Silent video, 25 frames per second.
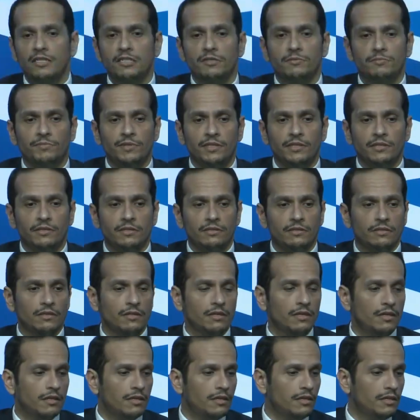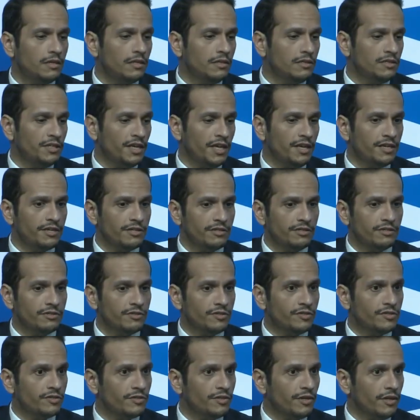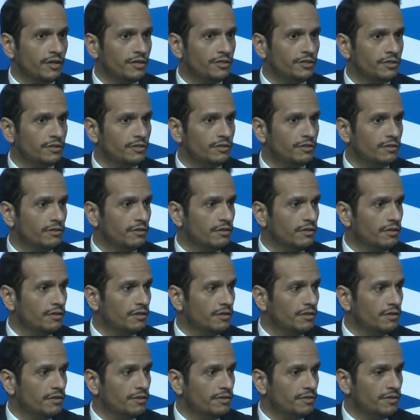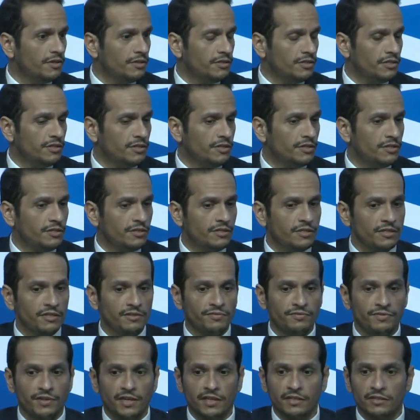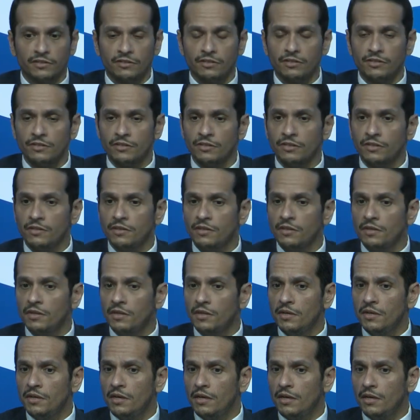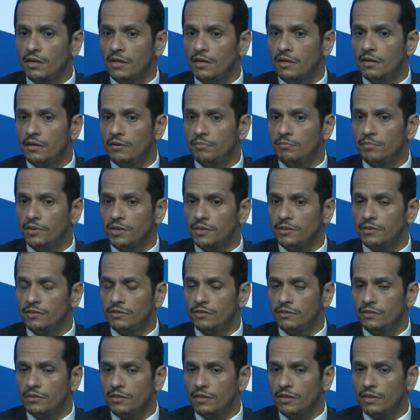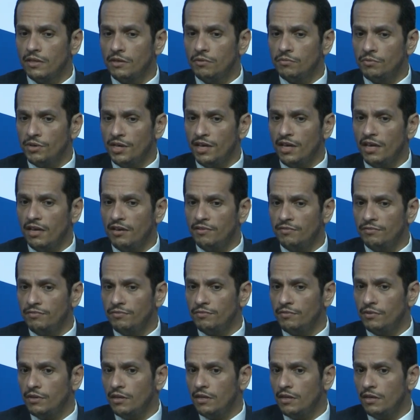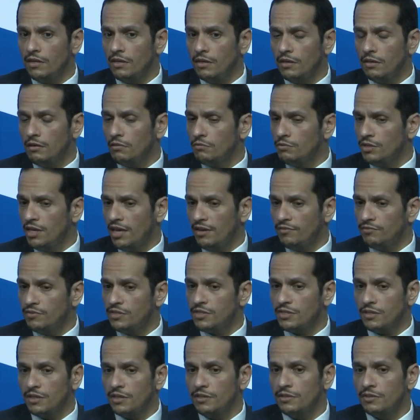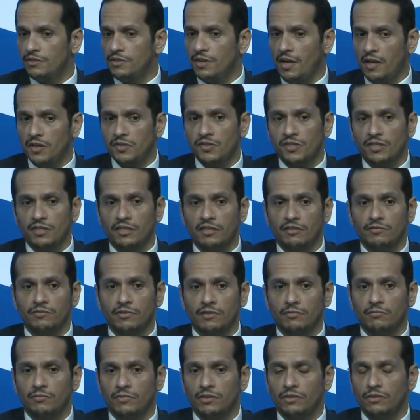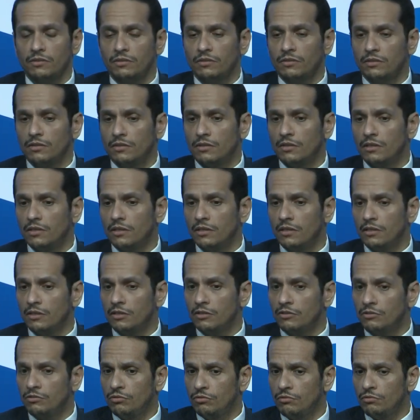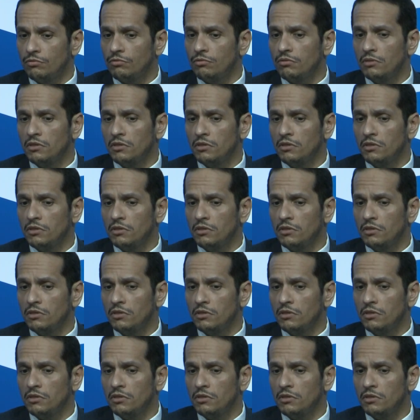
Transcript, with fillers: been uh, taken consideration uh, the GCC factors, uh, but uh, we have we have decided as a government to